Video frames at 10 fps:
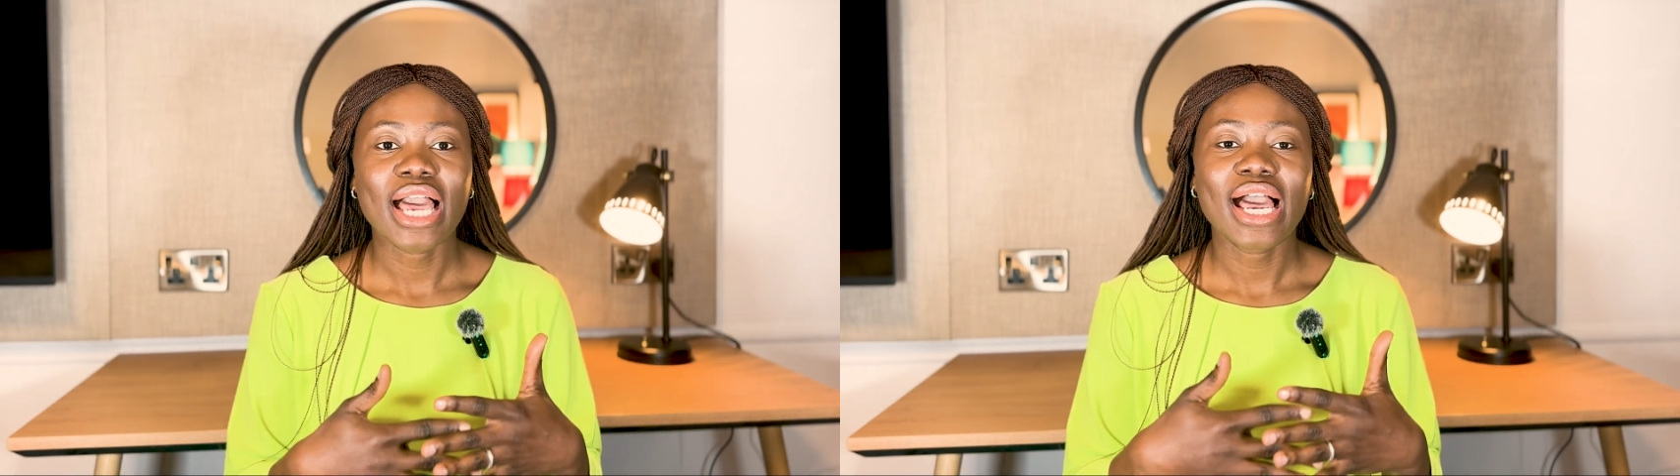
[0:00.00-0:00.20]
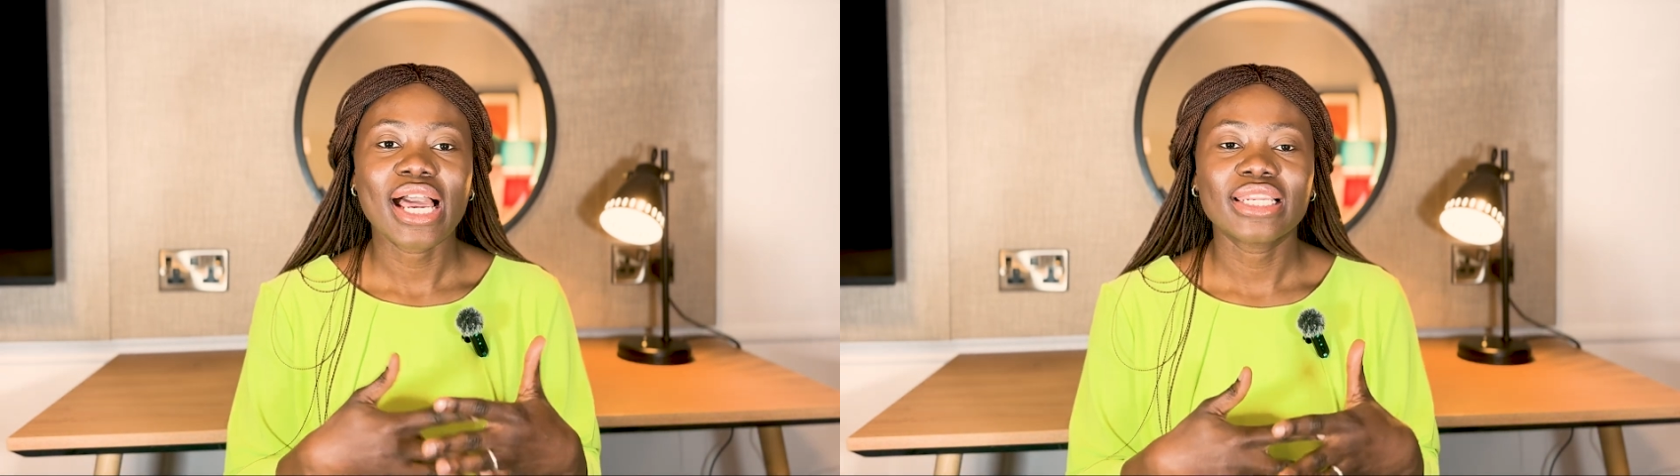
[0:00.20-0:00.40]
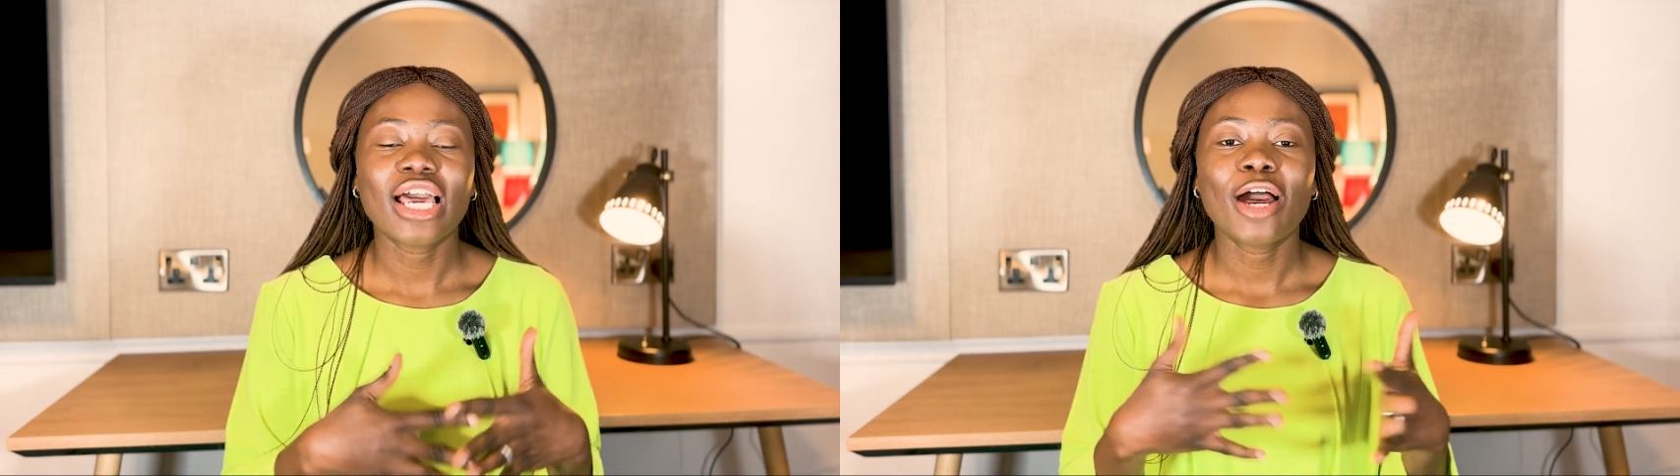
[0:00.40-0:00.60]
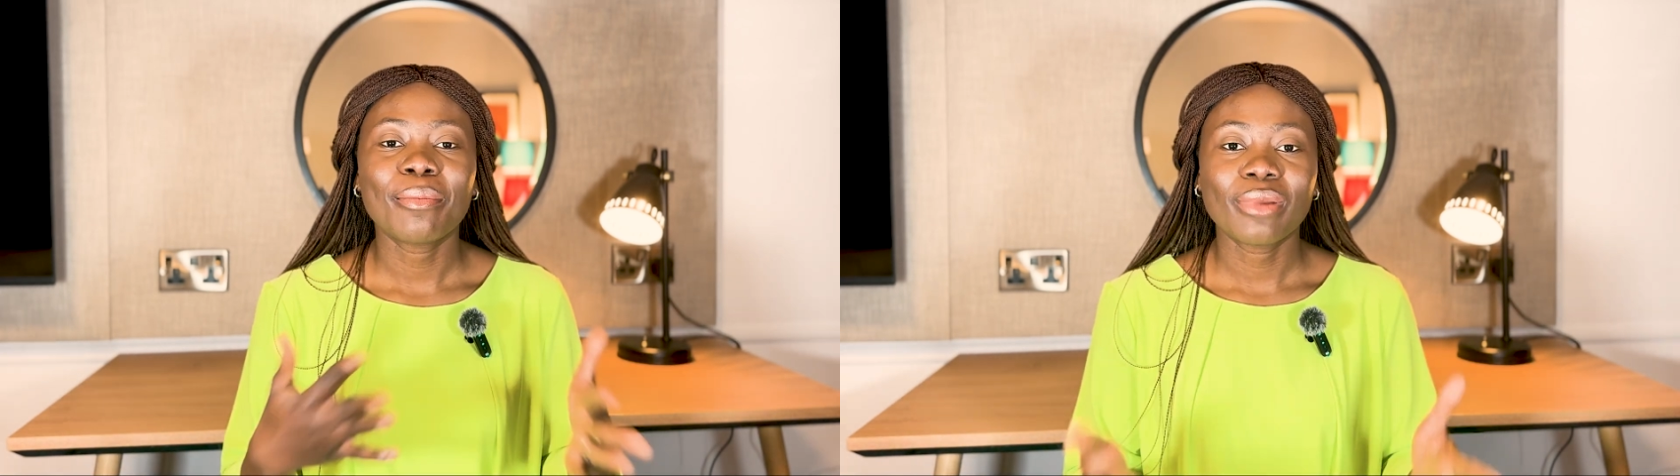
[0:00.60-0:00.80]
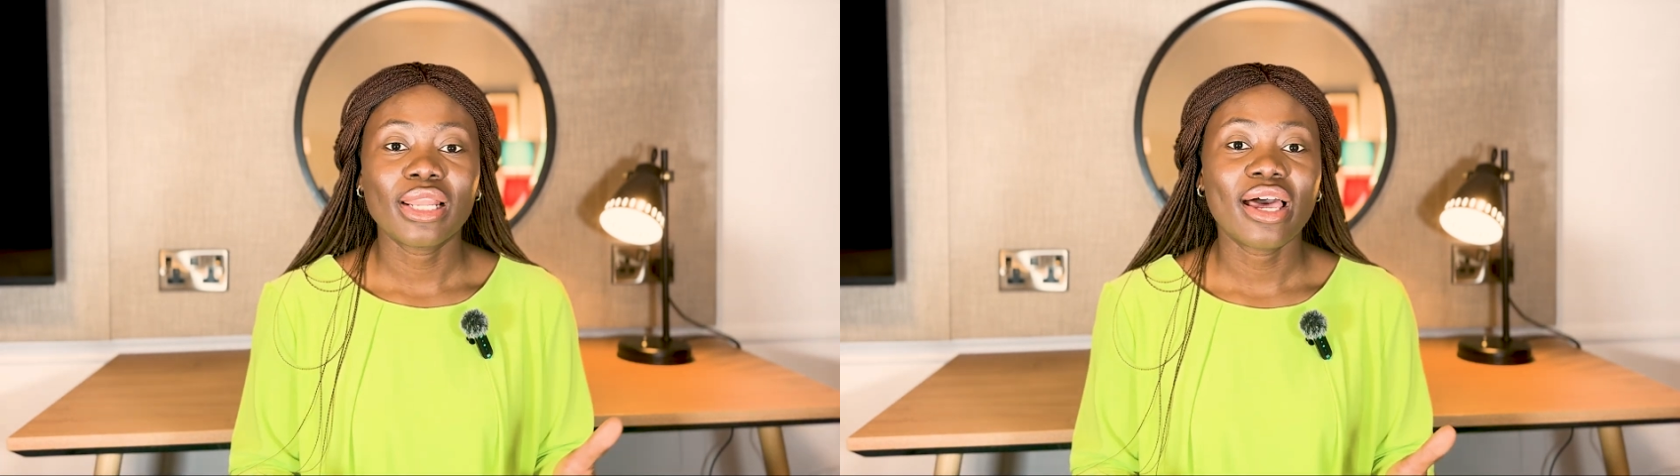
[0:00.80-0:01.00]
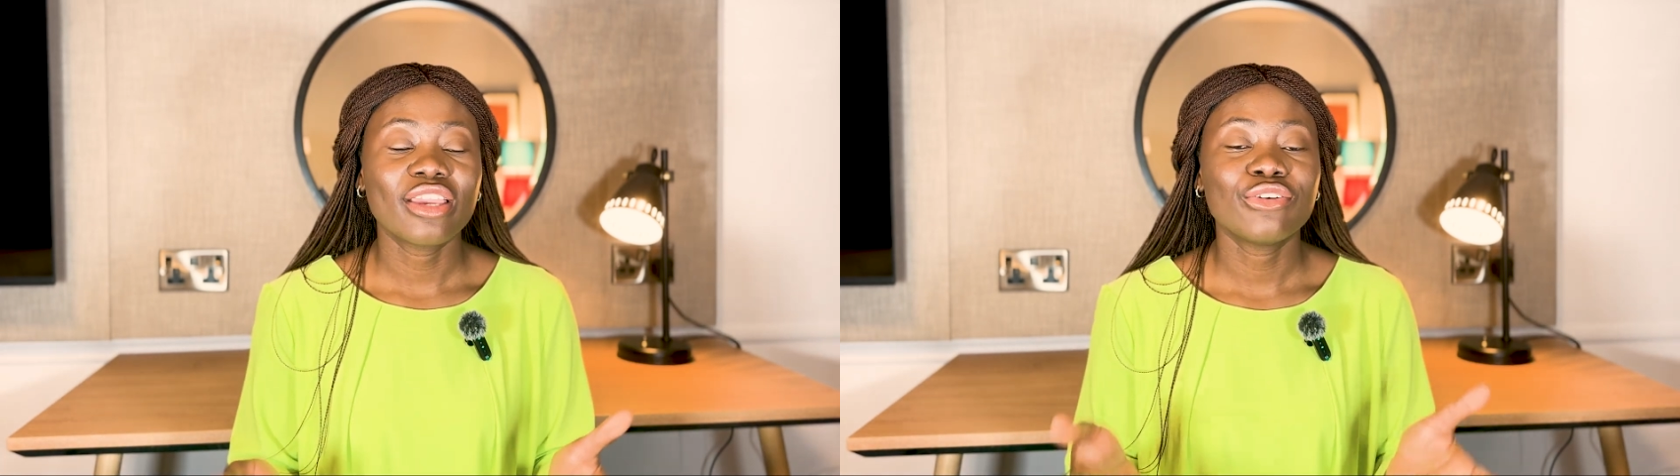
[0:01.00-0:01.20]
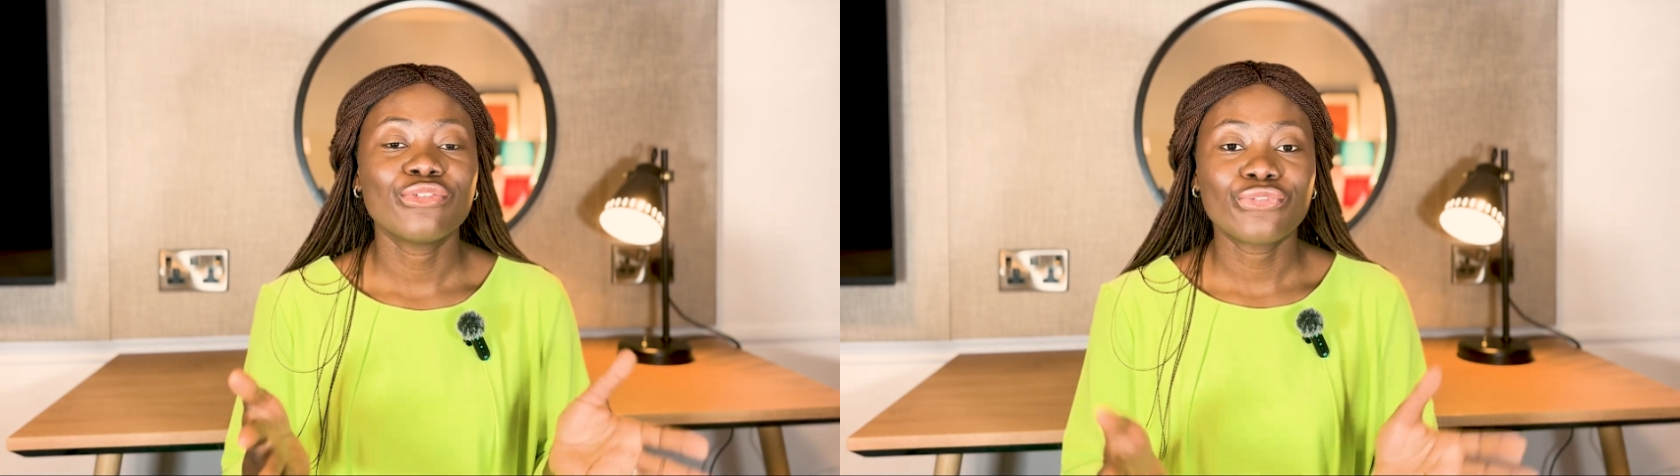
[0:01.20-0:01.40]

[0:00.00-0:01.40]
and apply